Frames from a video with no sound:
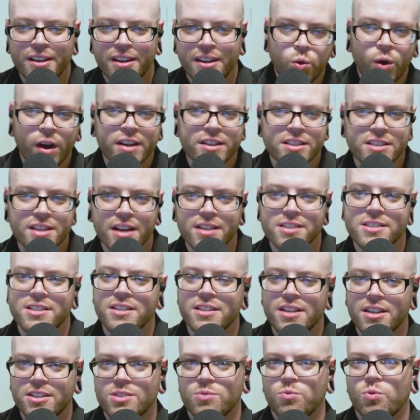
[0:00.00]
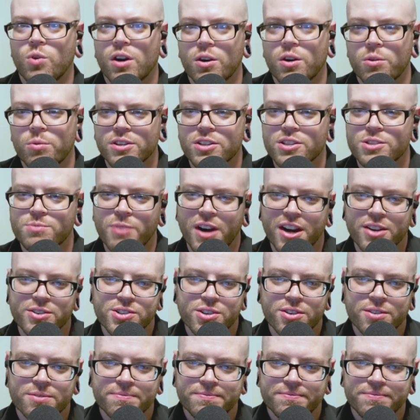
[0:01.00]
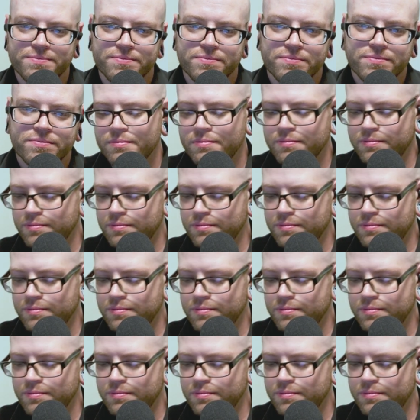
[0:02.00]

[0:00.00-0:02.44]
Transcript: what does and doesn't work with this browser. I